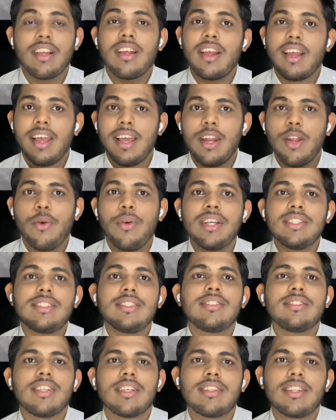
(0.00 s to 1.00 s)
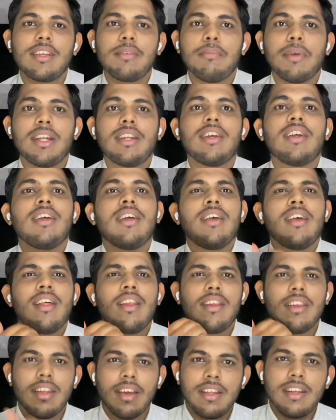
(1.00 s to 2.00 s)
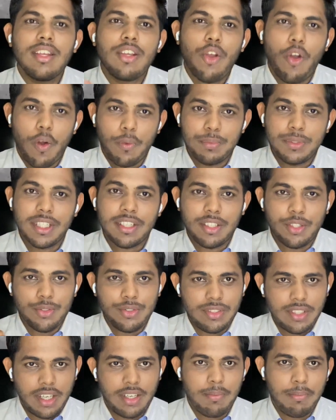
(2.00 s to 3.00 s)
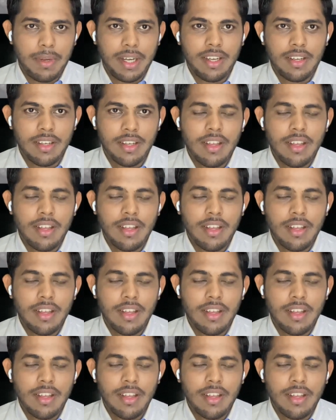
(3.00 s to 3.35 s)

LOS is nothing but Learning Objective Statement,